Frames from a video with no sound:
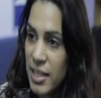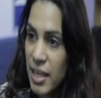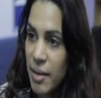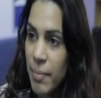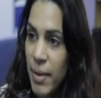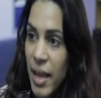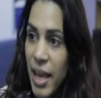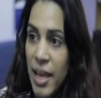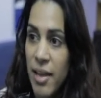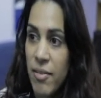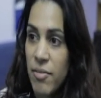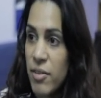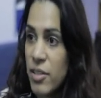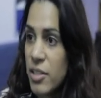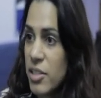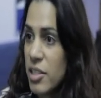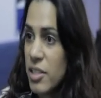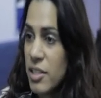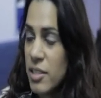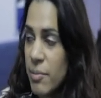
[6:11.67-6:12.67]
that behaviour
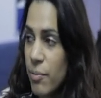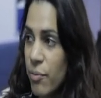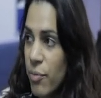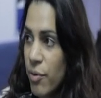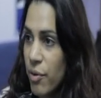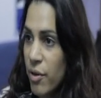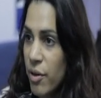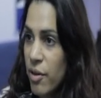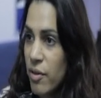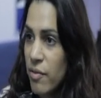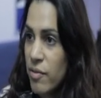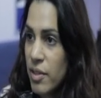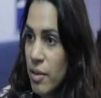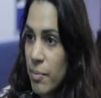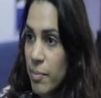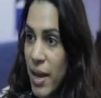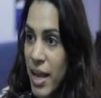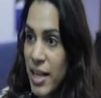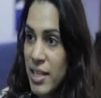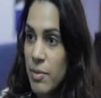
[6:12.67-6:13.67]
has just improved
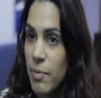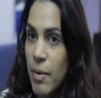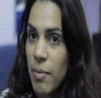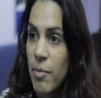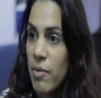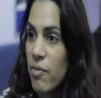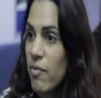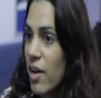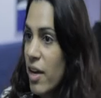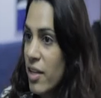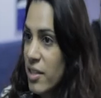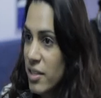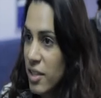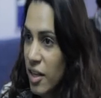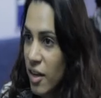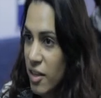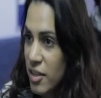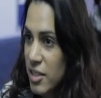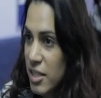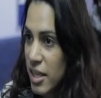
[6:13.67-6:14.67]
compared to when we first
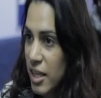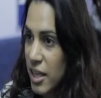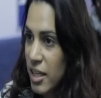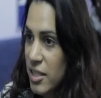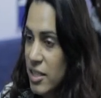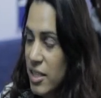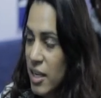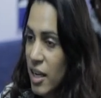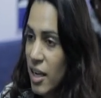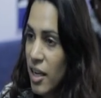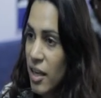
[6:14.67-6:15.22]
started,